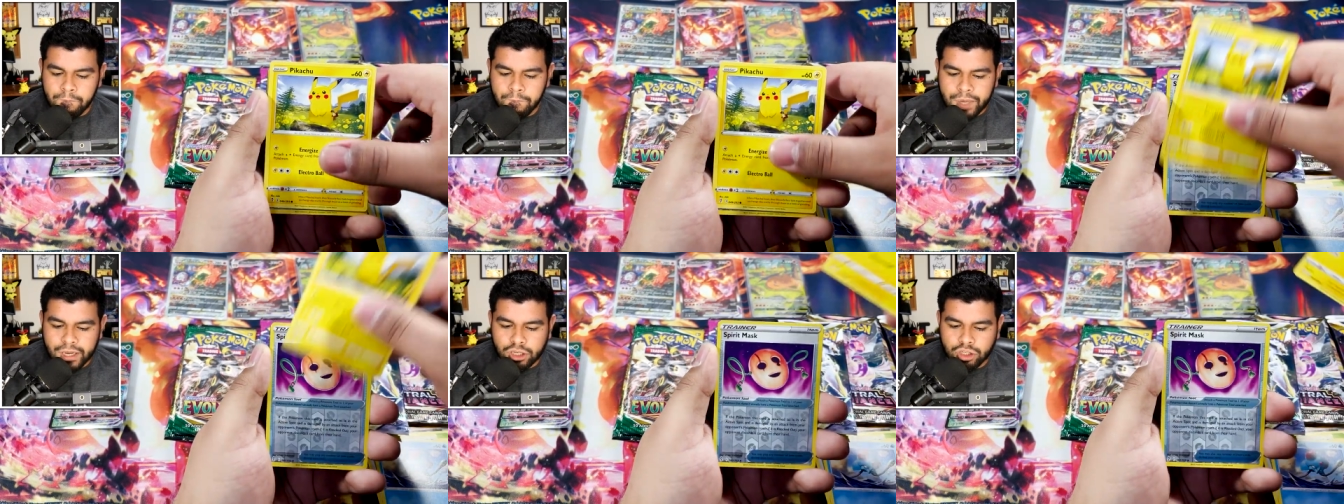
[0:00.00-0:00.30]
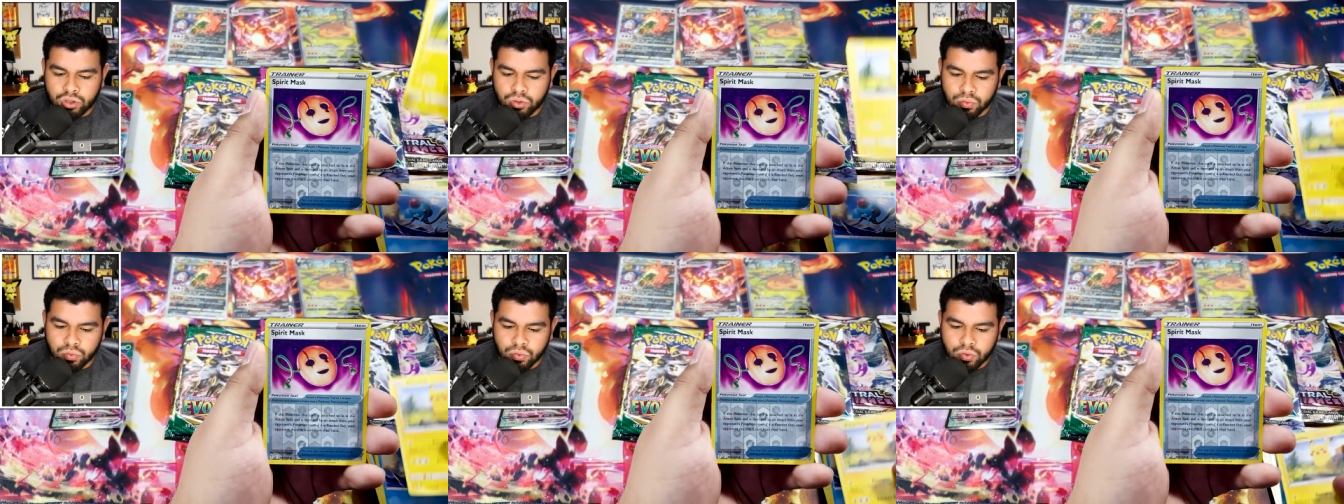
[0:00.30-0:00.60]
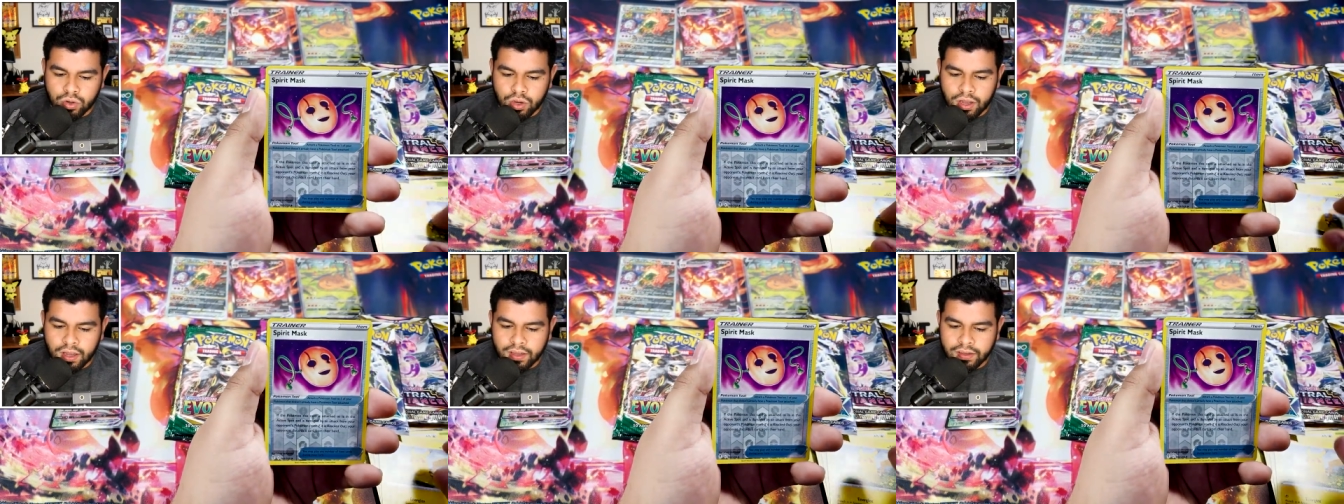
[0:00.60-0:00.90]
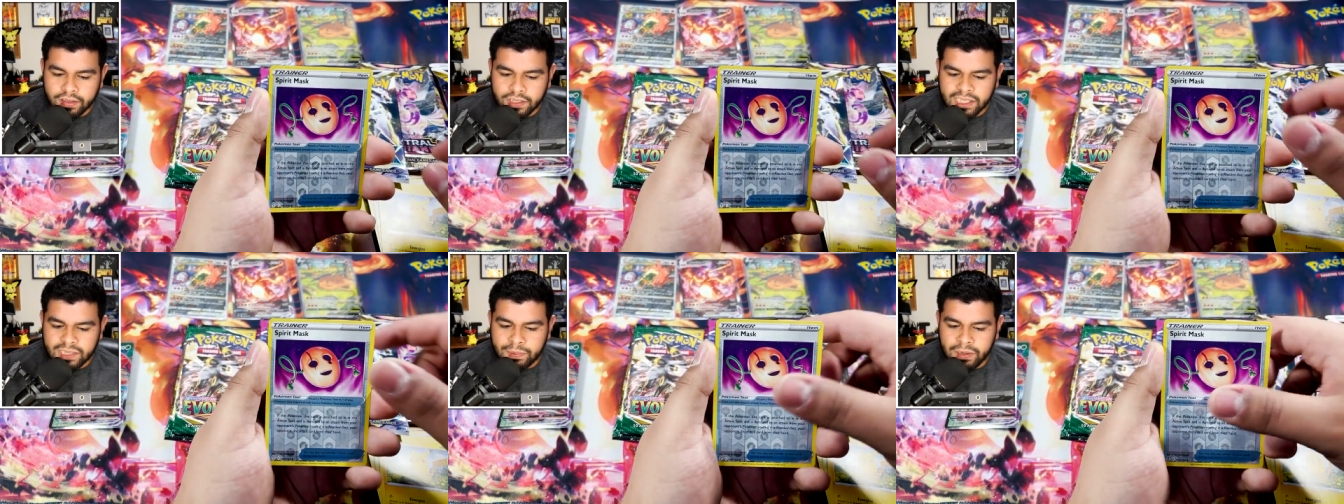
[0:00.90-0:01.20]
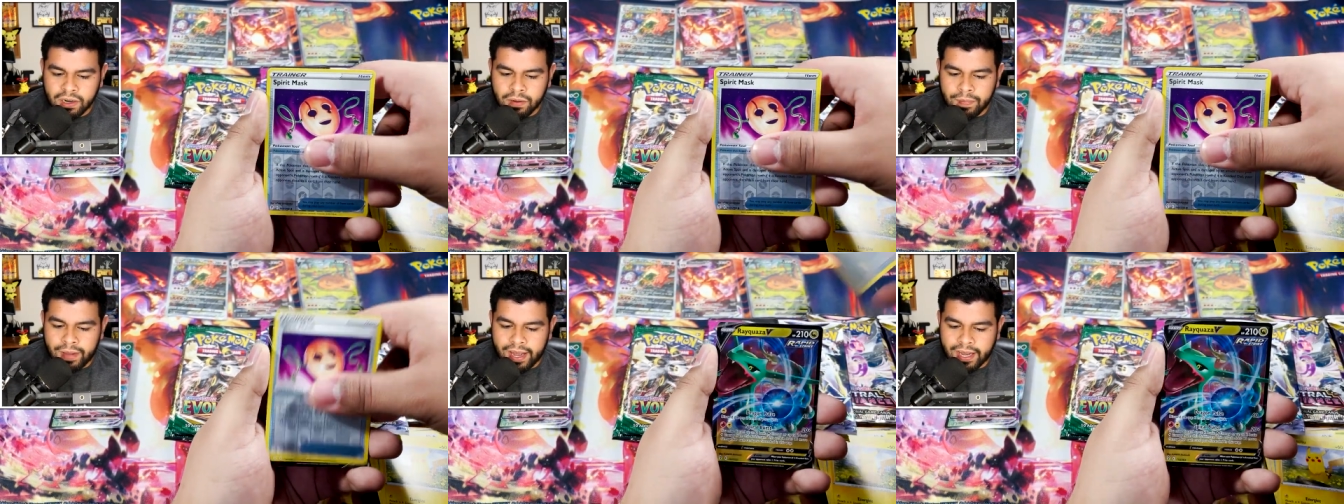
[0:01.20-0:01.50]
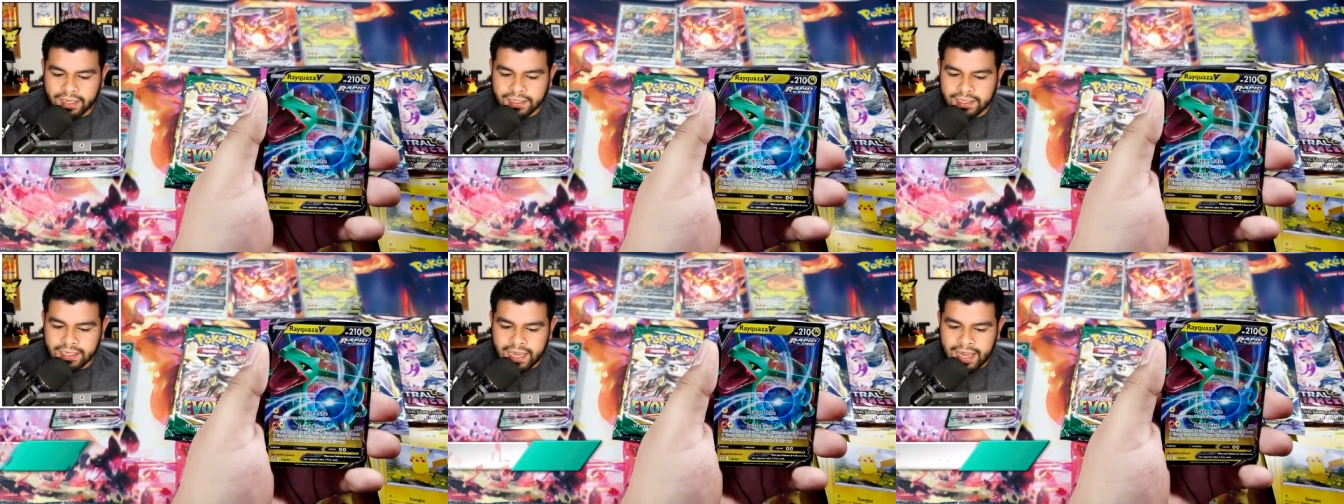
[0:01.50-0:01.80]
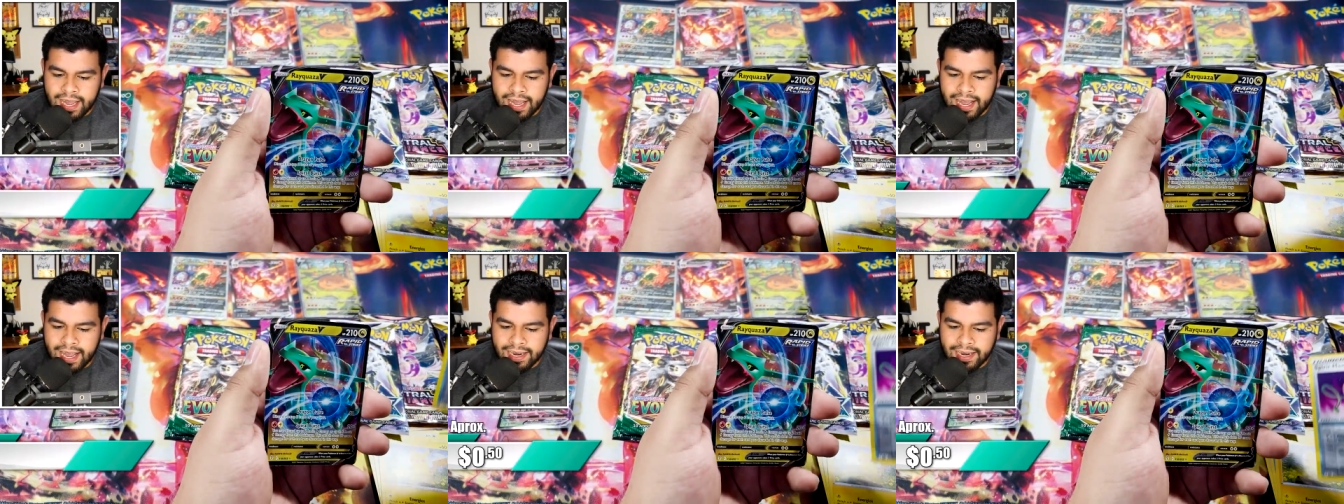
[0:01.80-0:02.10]
Pikachu, Spirit Max,
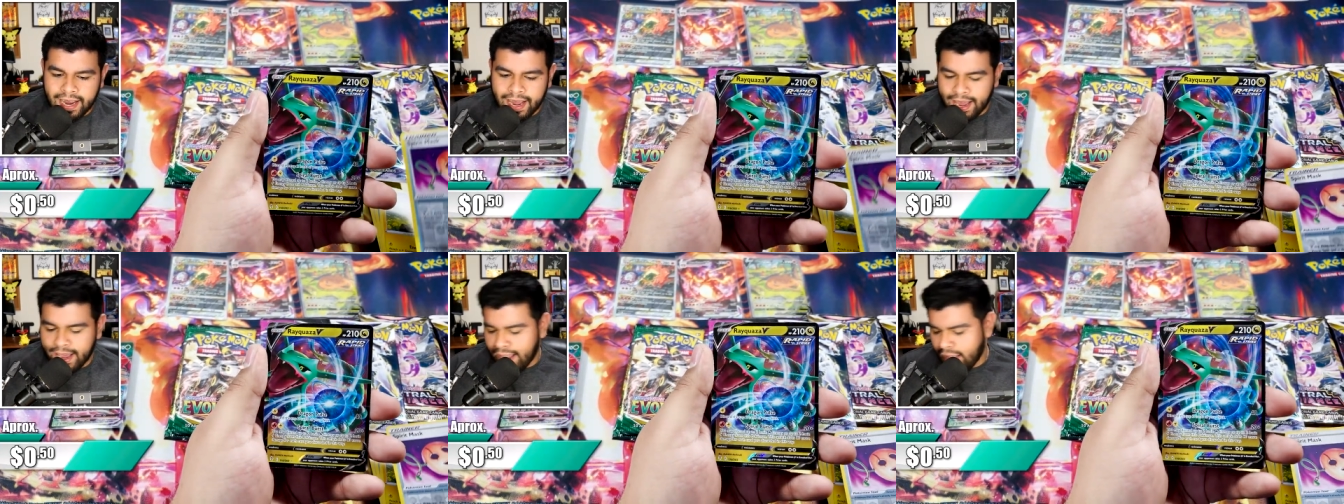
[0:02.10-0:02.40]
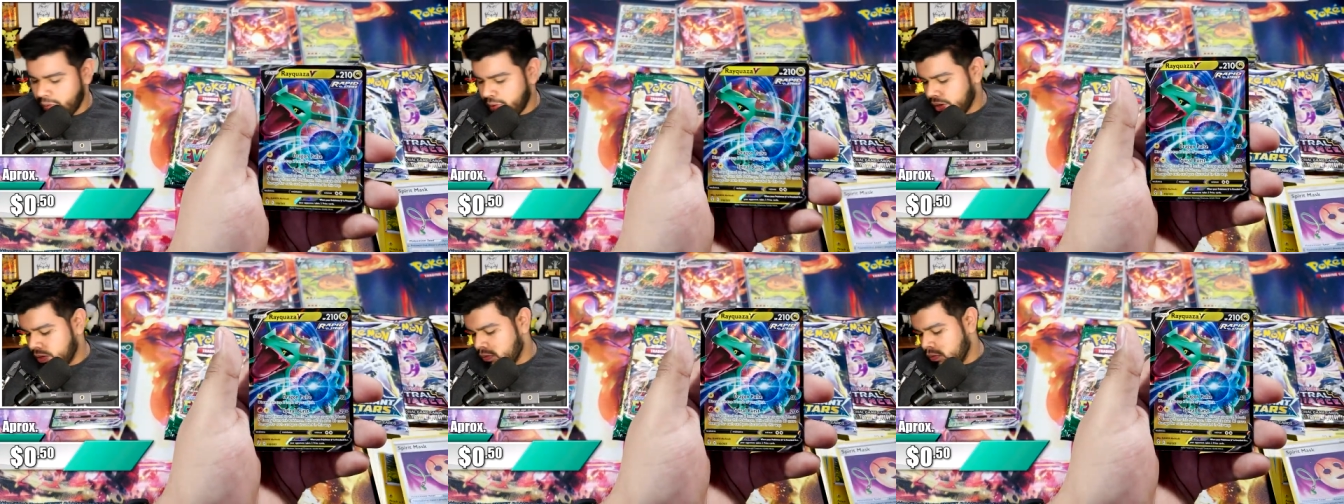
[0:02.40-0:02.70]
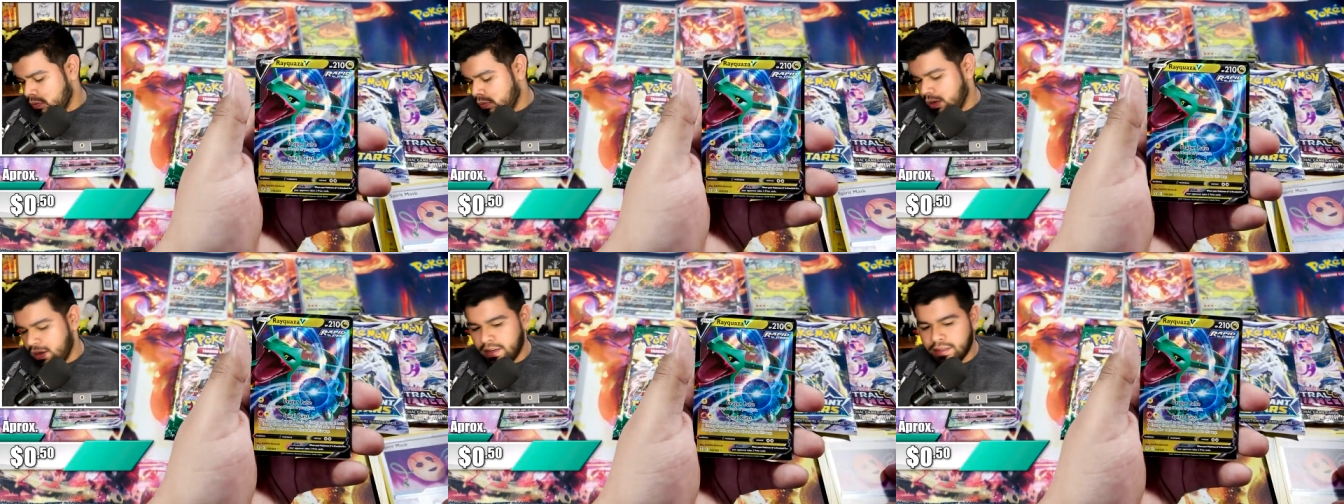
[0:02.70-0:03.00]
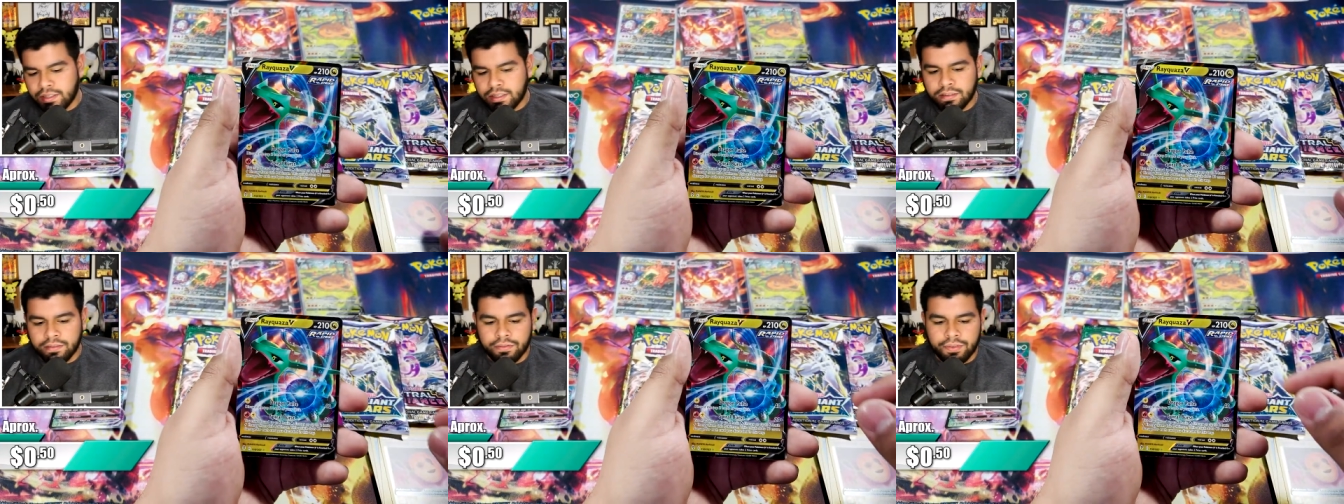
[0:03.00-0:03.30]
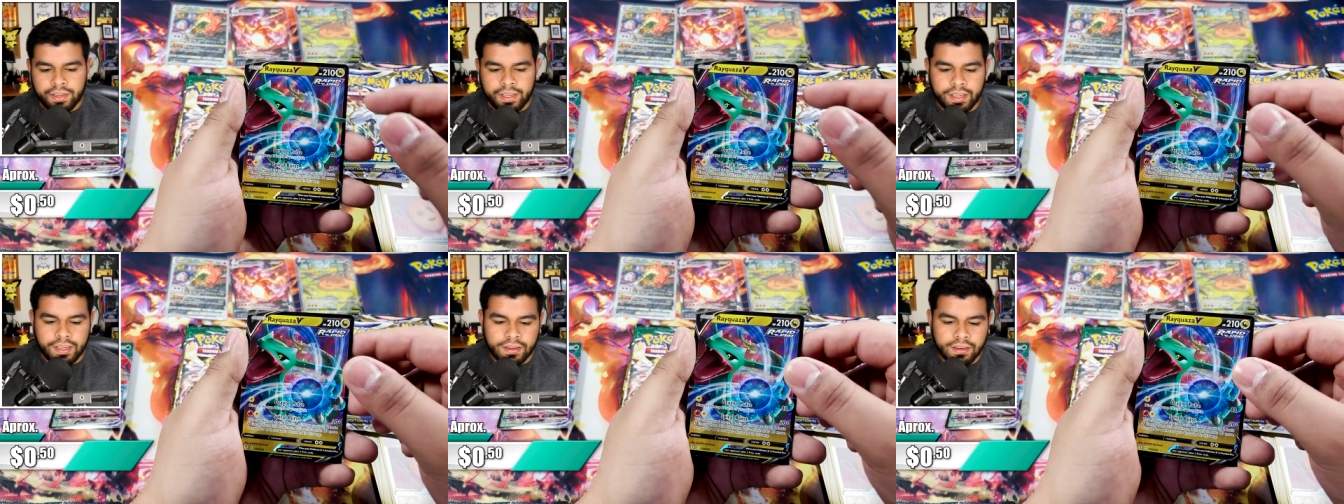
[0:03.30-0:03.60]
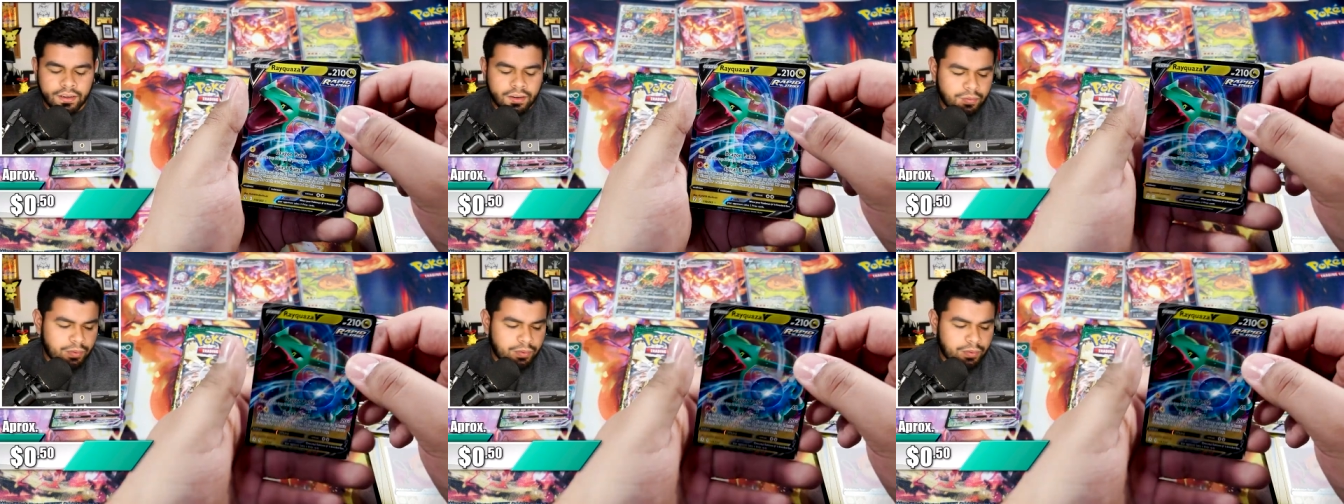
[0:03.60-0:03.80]
and a Rayquaza V.